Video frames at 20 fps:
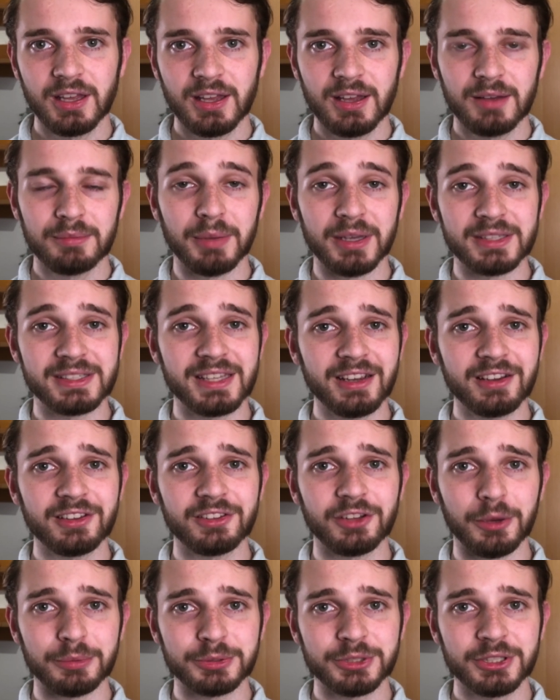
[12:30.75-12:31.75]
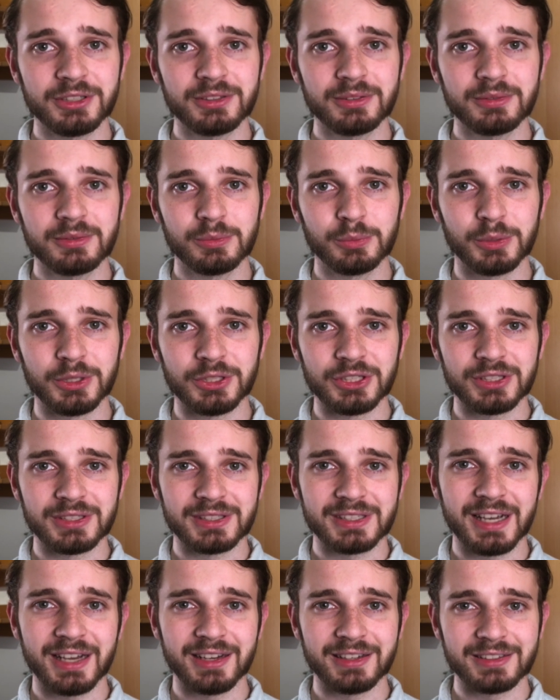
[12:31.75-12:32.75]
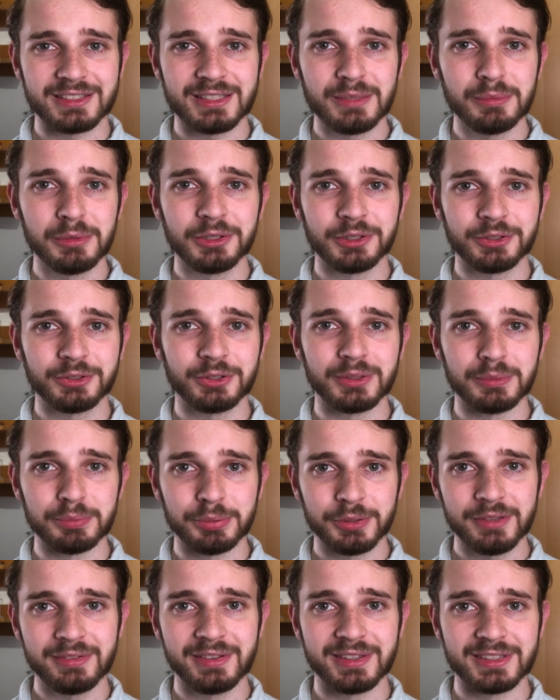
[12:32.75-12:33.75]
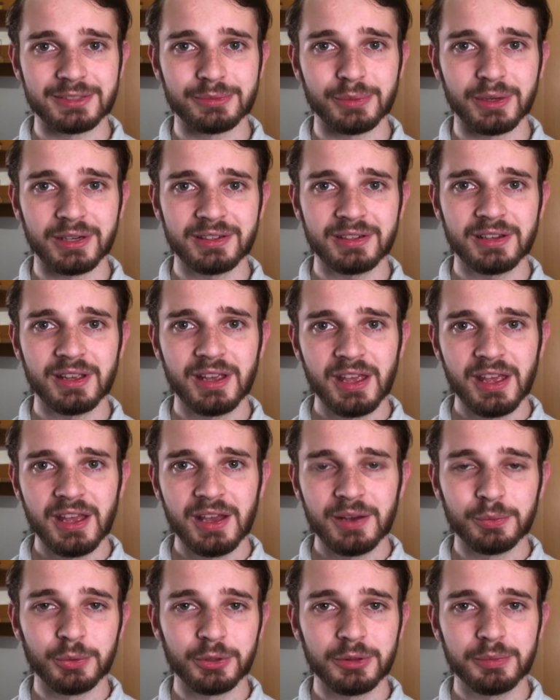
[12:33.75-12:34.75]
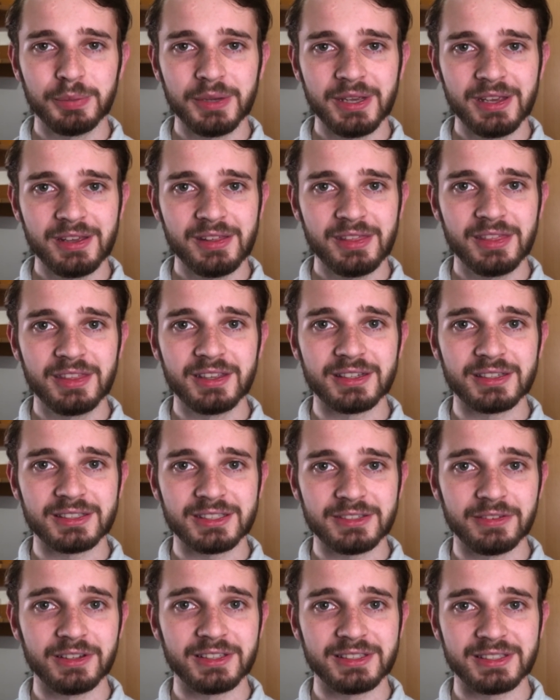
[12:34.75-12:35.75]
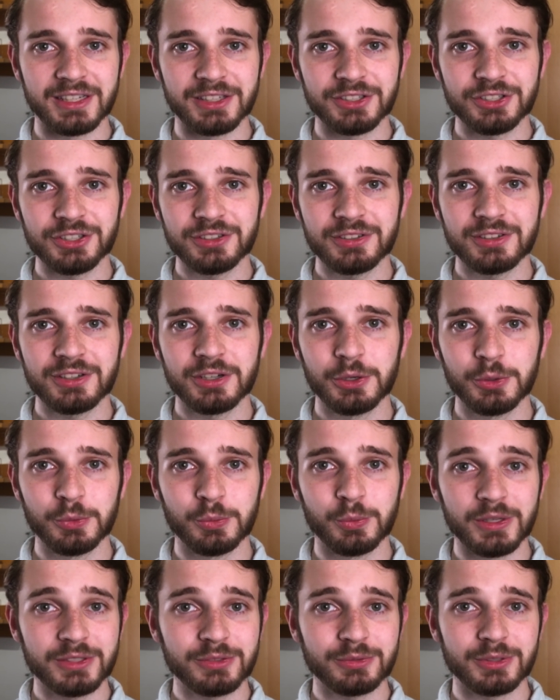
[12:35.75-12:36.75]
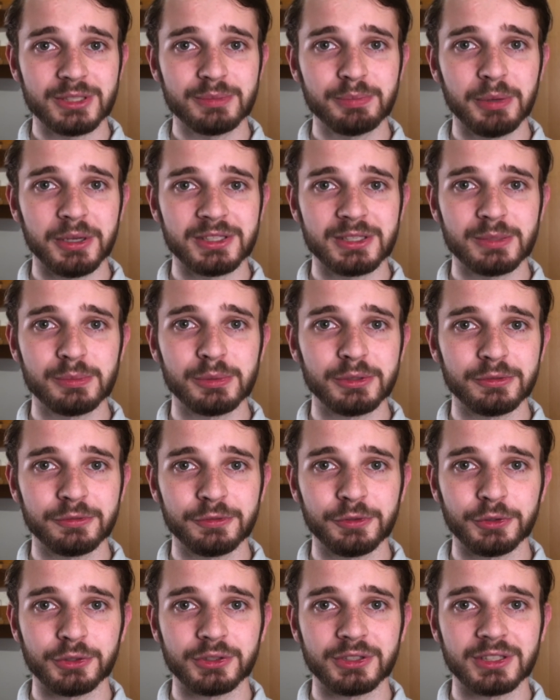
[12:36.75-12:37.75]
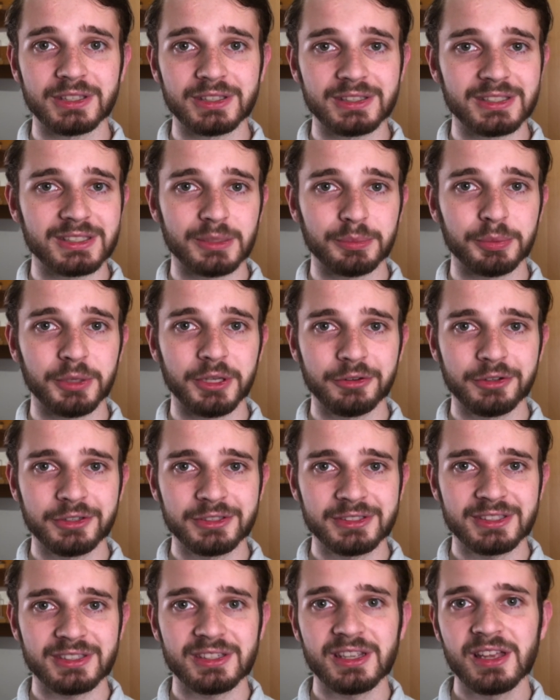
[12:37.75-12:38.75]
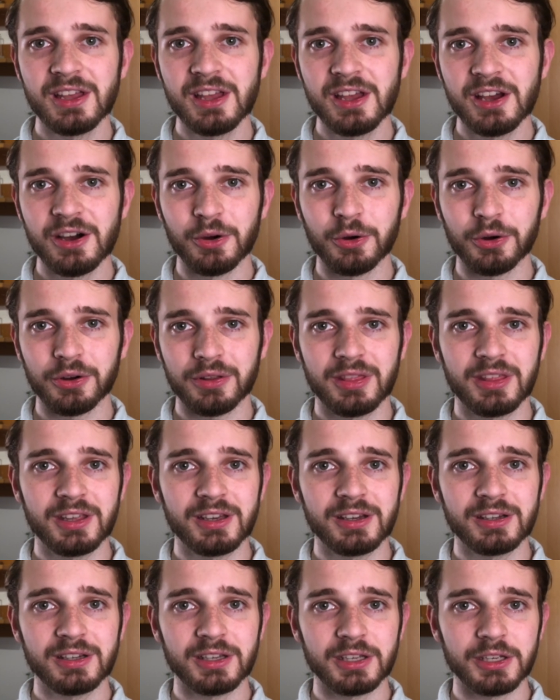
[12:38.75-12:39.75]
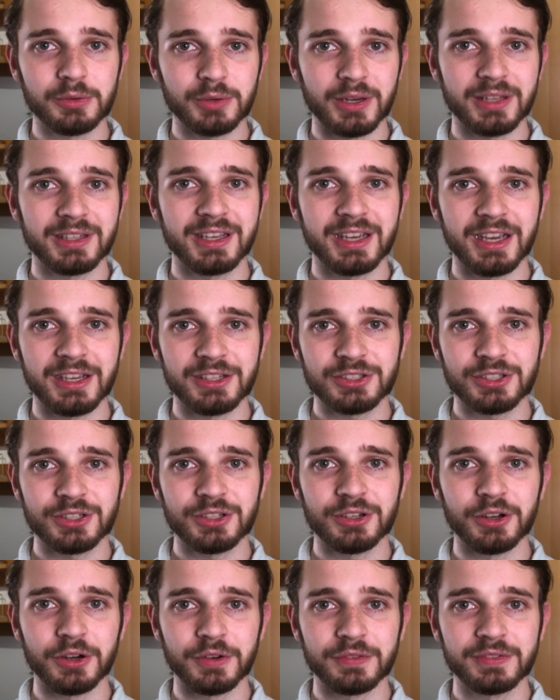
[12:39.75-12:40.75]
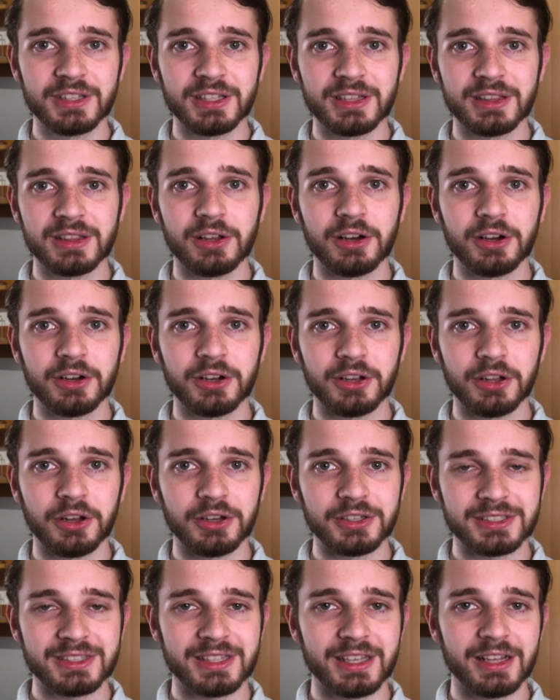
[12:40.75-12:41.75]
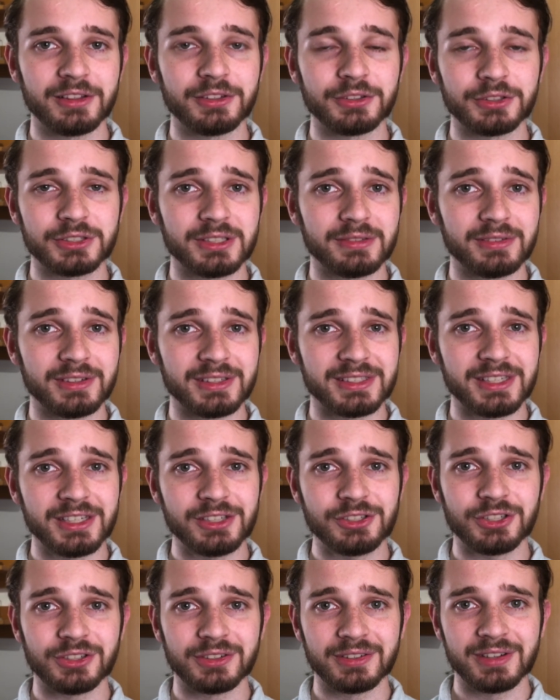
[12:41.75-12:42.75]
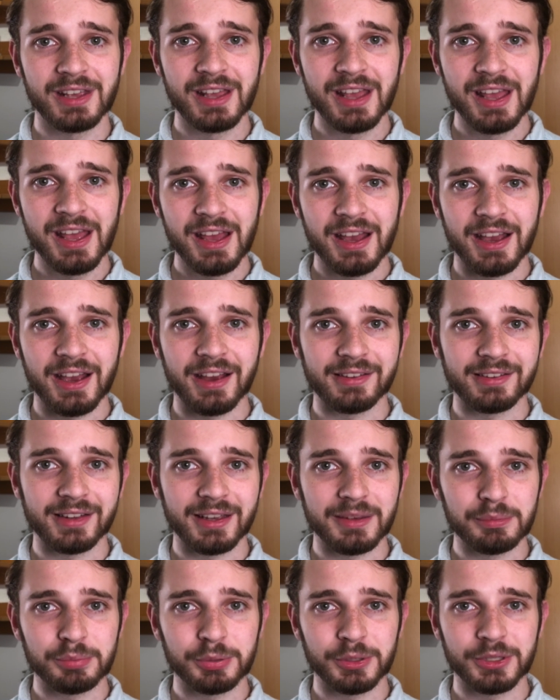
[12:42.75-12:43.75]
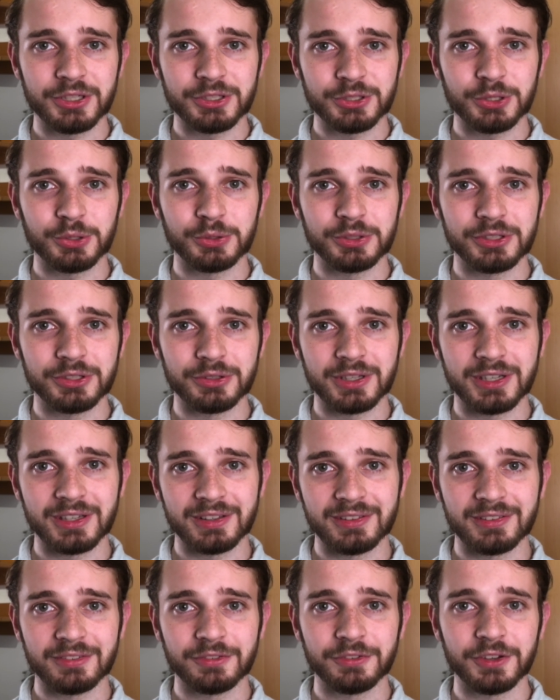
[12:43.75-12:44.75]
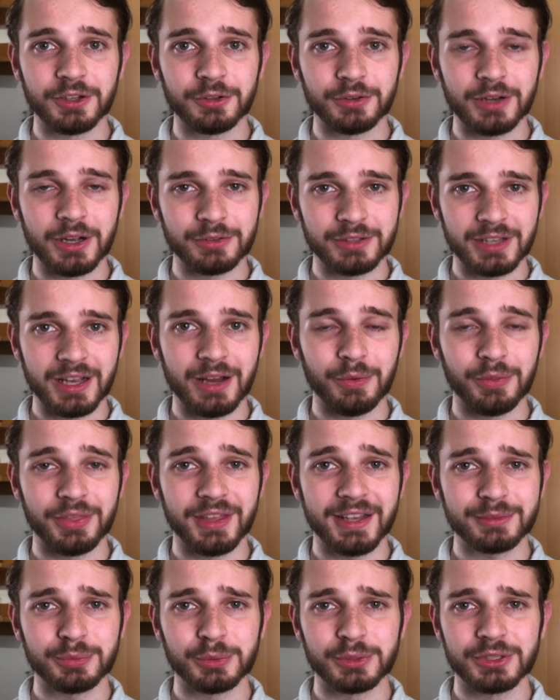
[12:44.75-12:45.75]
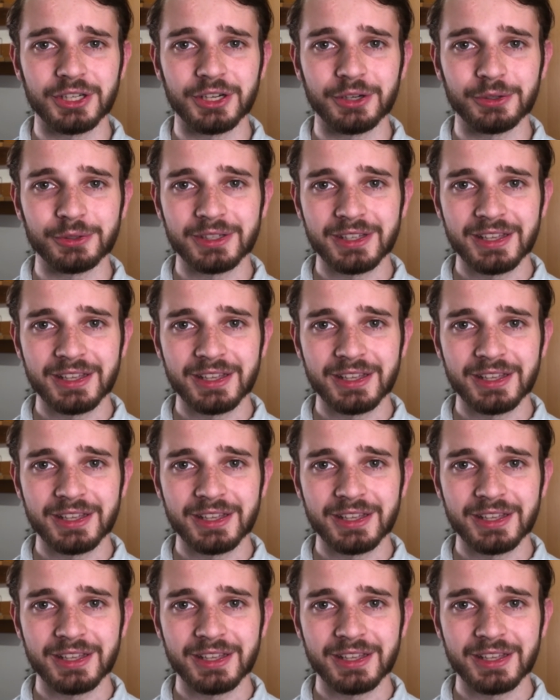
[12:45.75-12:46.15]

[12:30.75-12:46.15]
My second option, which is kind of similar to the previous one, would be the civilization who was responsible for the disappearance or the eradication of the long-lost elder civilization, and I'm pretty sure you can figure out how that would go.